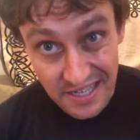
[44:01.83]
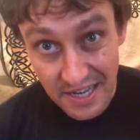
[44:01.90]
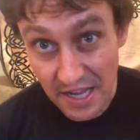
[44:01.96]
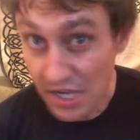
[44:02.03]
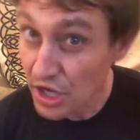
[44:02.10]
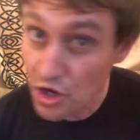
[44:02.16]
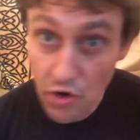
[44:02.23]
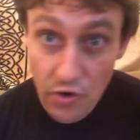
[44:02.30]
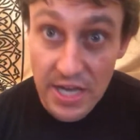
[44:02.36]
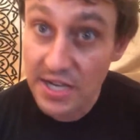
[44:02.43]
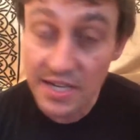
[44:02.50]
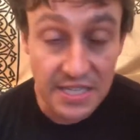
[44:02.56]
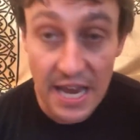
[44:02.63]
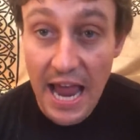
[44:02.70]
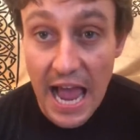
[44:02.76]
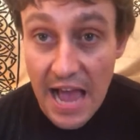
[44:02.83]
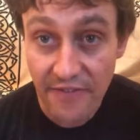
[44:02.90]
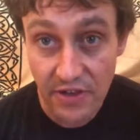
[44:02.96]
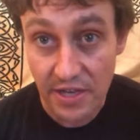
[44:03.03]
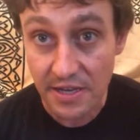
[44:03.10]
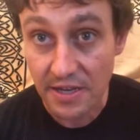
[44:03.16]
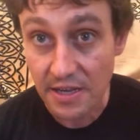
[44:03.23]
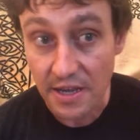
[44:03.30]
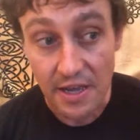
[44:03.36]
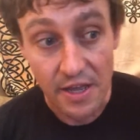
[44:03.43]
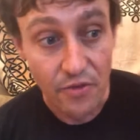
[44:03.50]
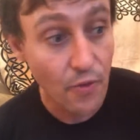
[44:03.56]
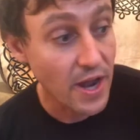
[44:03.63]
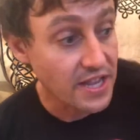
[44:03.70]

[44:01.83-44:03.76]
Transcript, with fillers: You know, he doesn't have it, right?